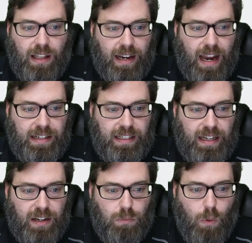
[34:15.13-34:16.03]
like I
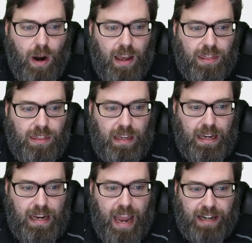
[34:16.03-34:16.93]
did with
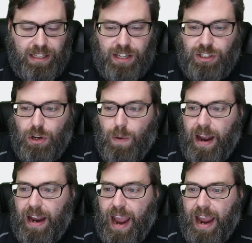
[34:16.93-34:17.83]
the
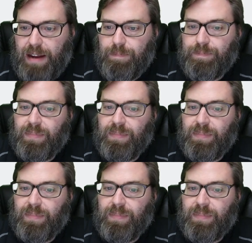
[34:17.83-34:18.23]
XSUAA.